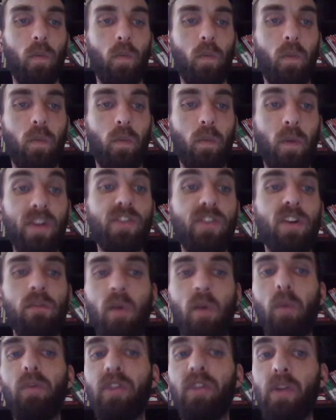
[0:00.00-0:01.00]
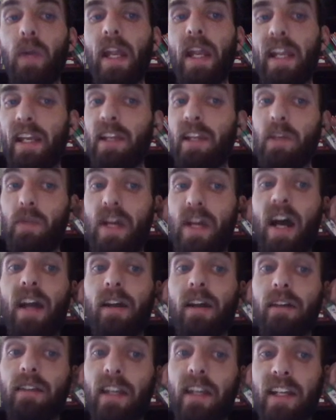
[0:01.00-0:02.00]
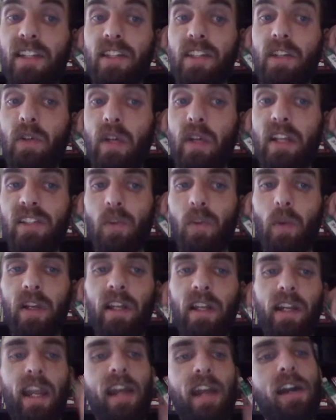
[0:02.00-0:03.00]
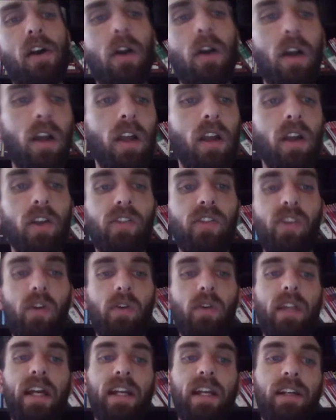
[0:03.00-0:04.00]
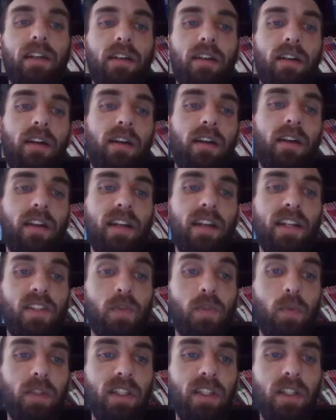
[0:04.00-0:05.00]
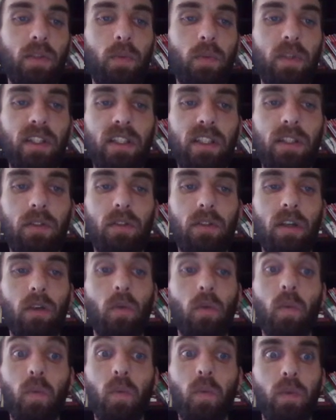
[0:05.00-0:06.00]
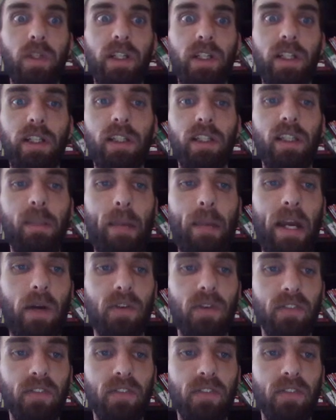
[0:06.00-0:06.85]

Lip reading: When you're immobile, you get hit, you die. Like it's a one-hit KO. So like, it's really, really, really powerful.